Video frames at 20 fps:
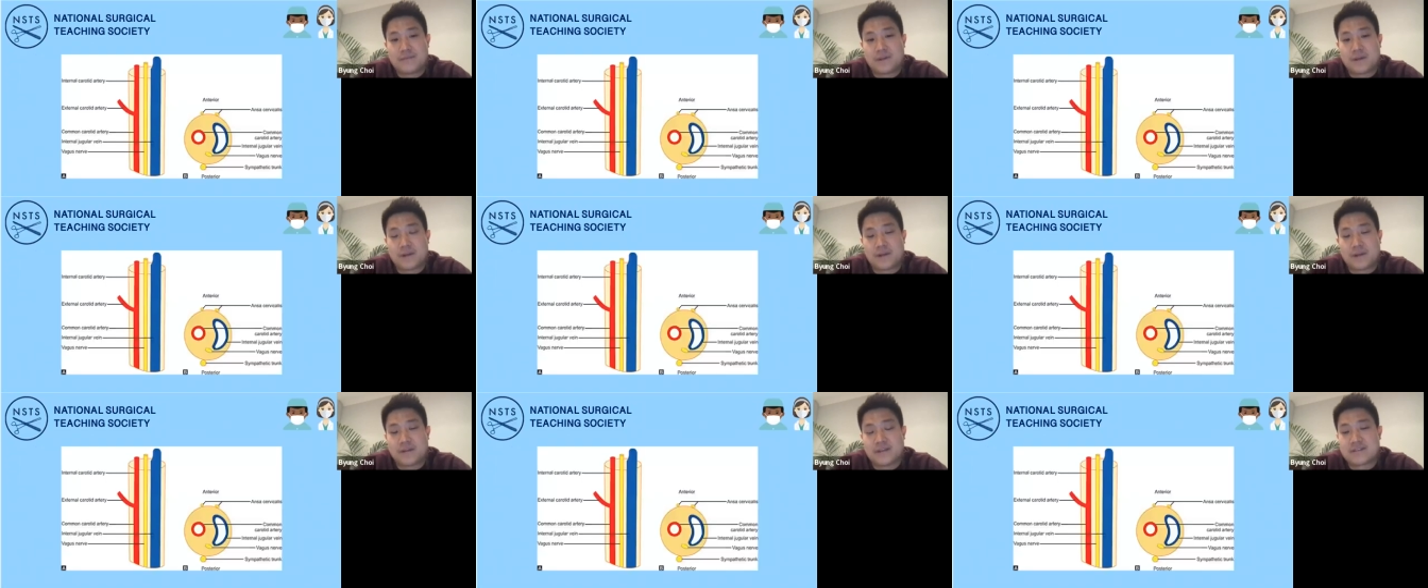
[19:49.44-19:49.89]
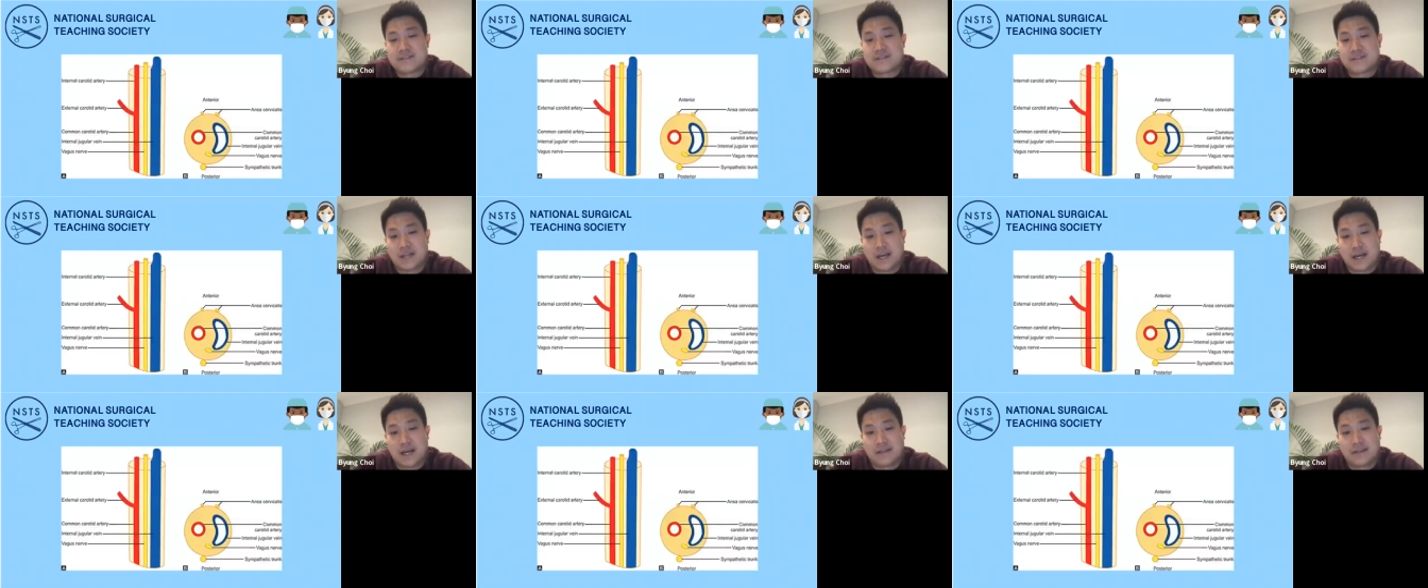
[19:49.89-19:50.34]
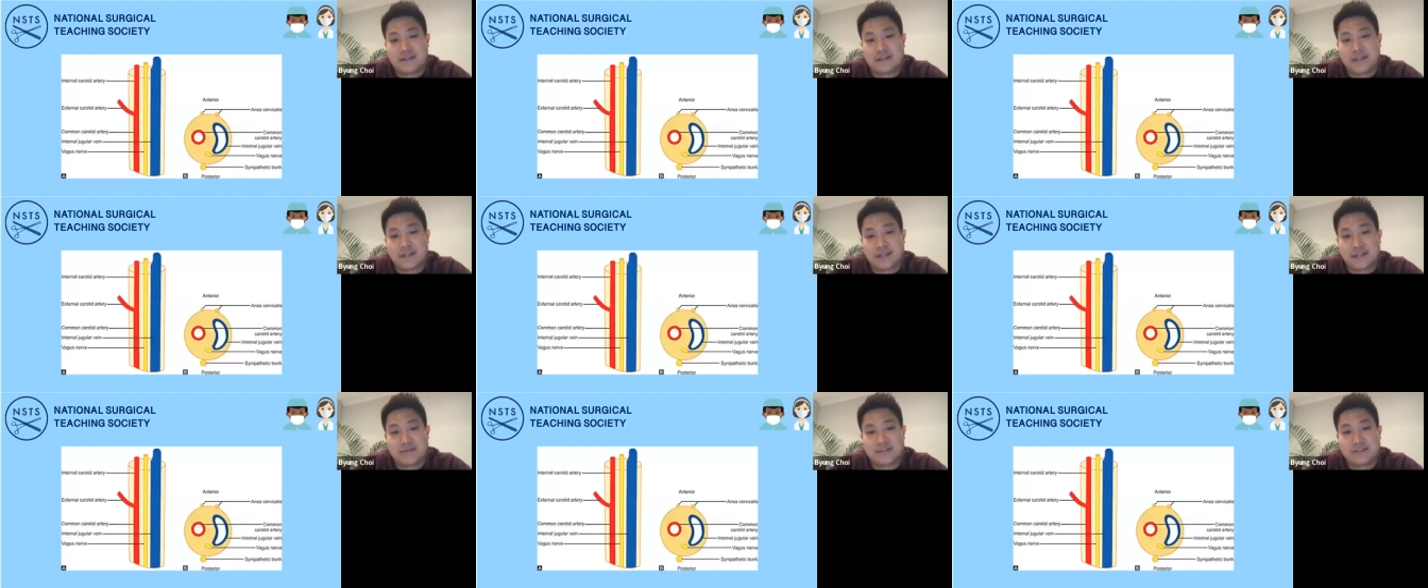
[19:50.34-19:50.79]
this slide
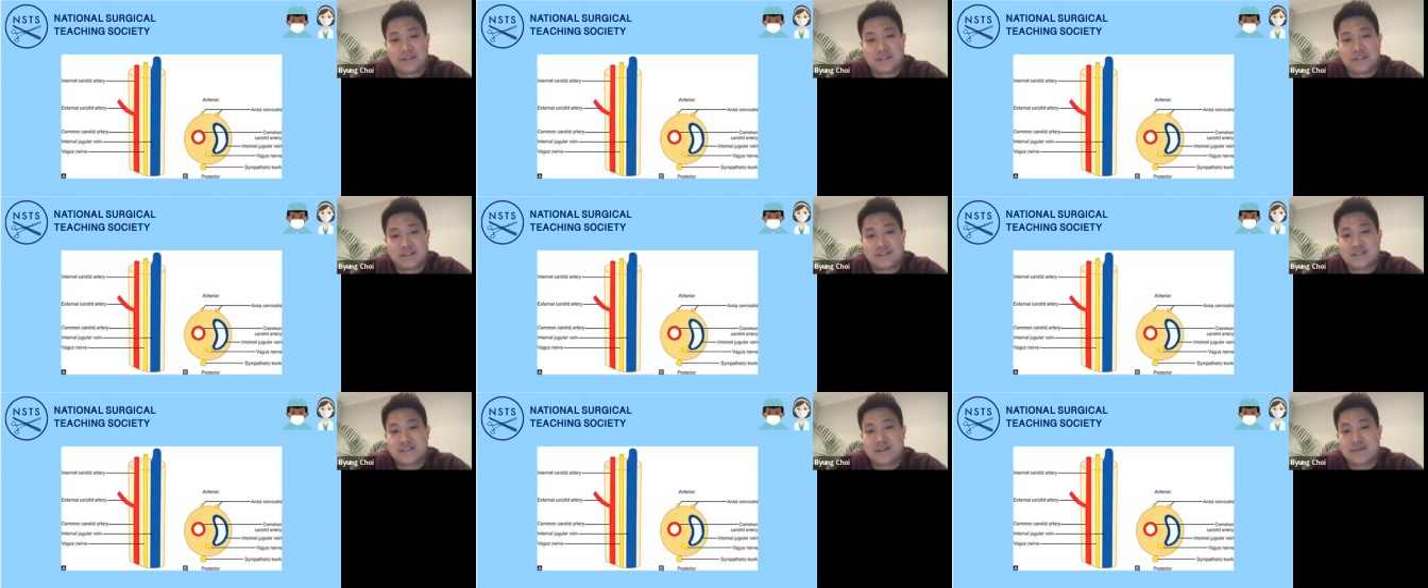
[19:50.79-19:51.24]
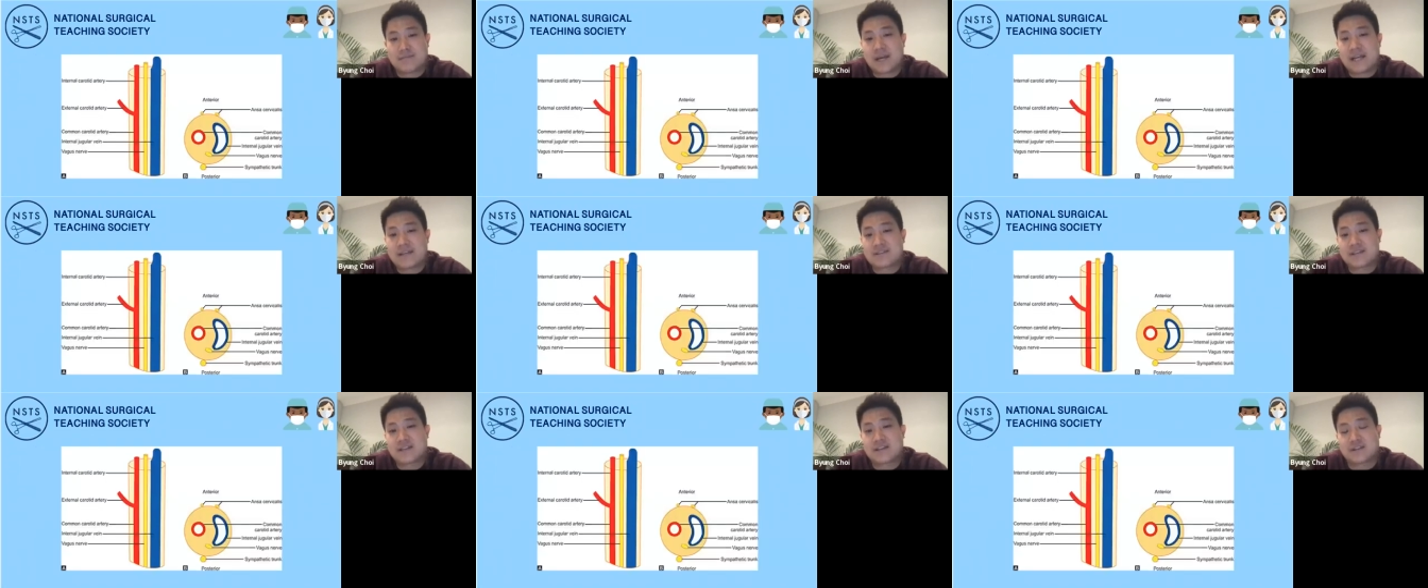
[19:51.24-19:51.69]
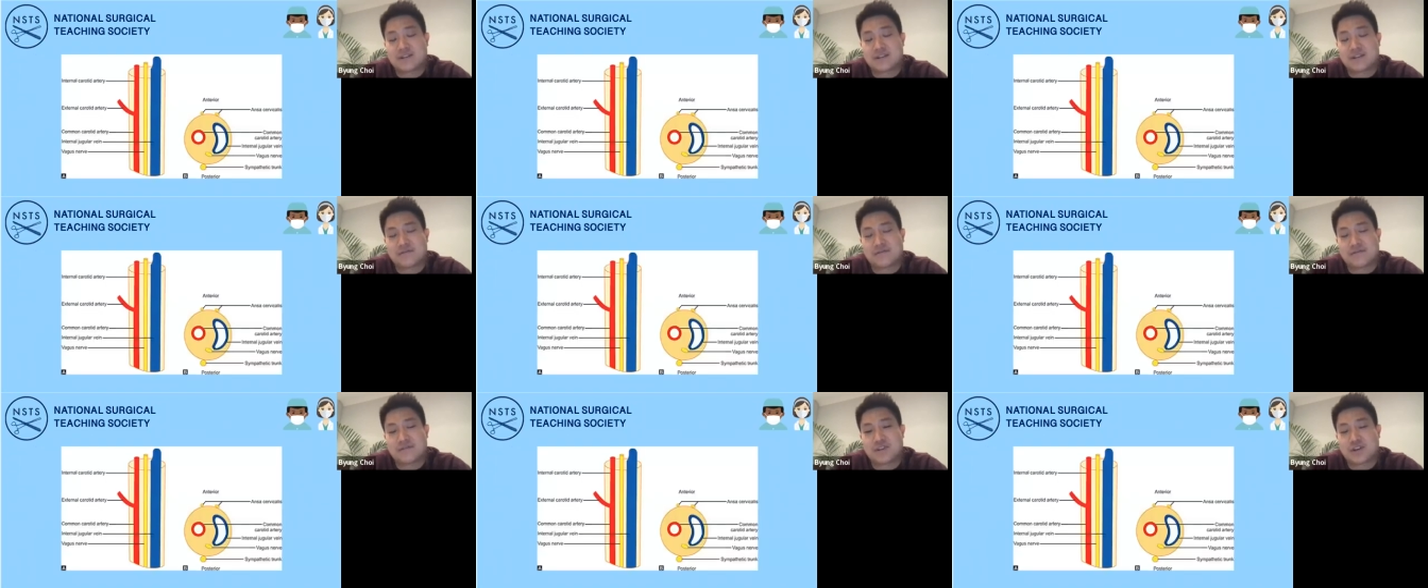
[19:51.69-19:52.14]
here, it's a schematic
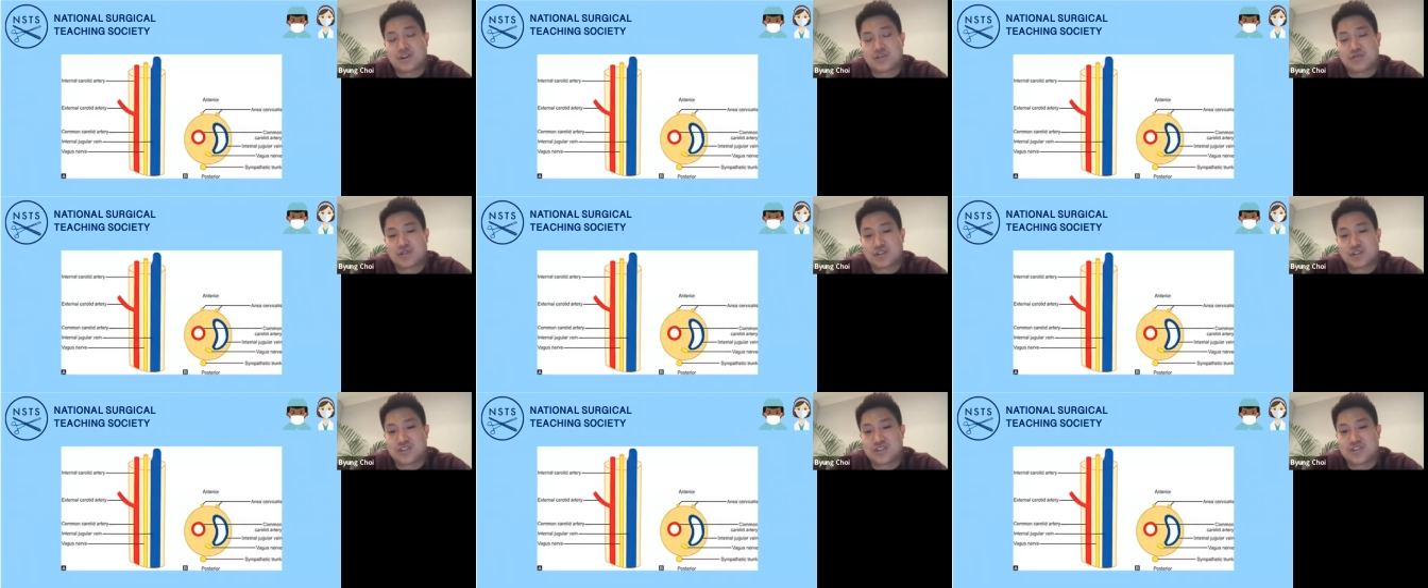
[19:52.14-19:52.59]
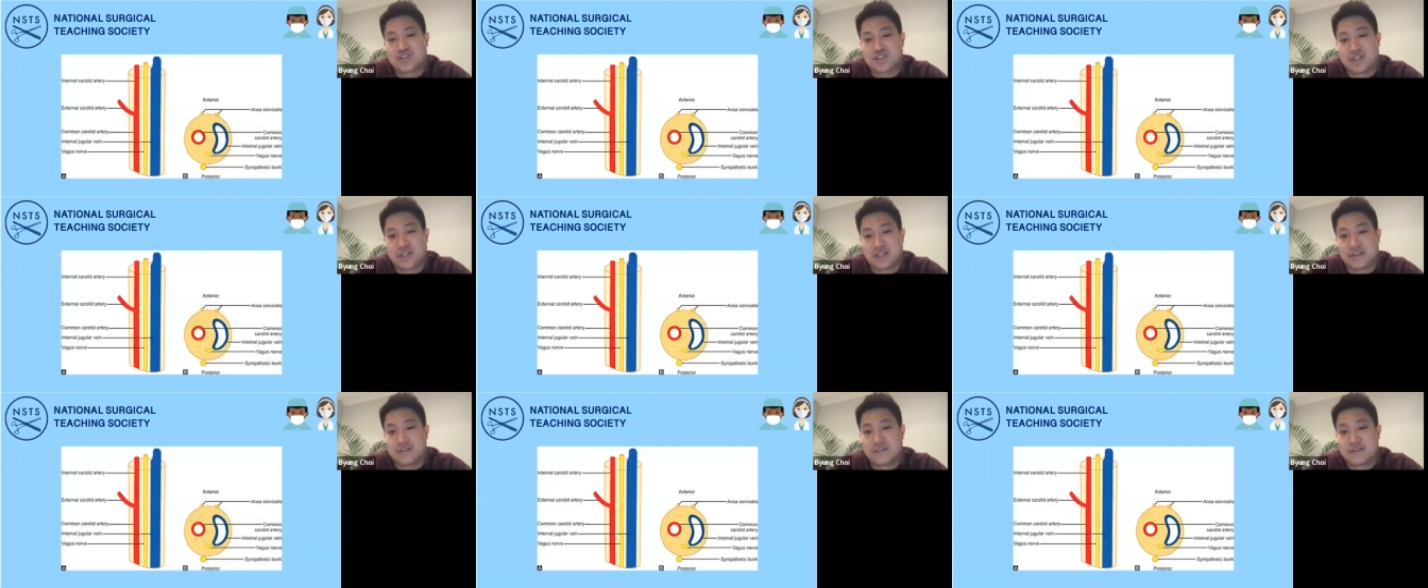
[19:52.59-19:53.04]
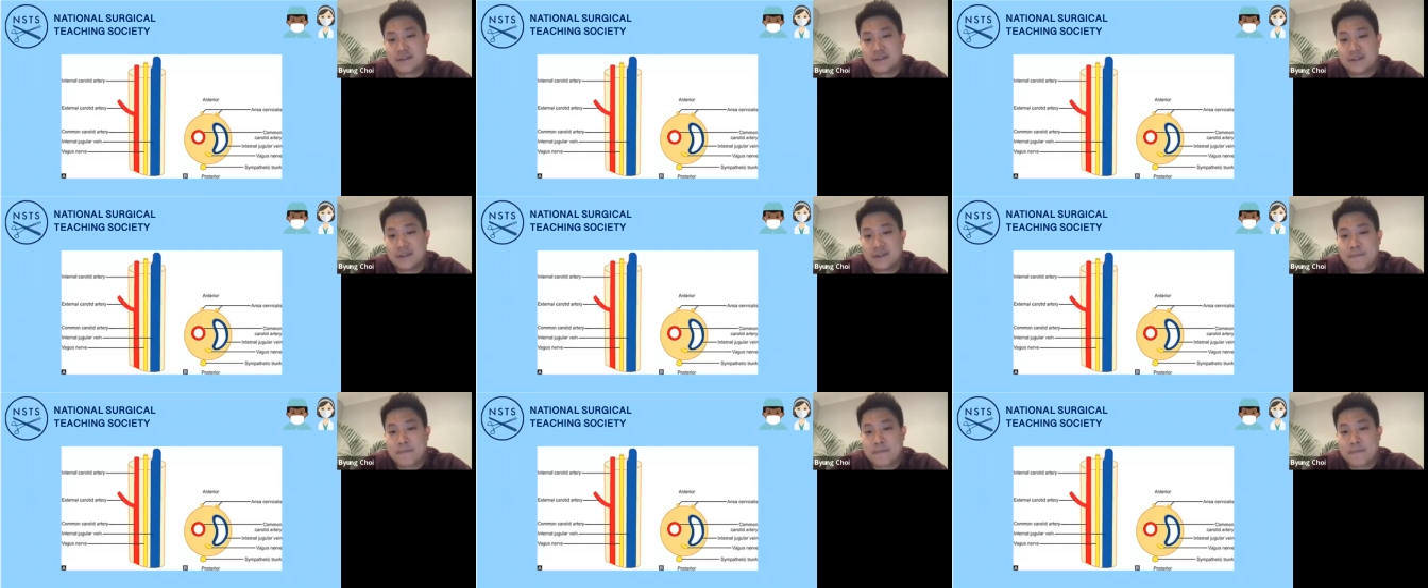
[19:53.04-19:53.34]
of the carotid sheath.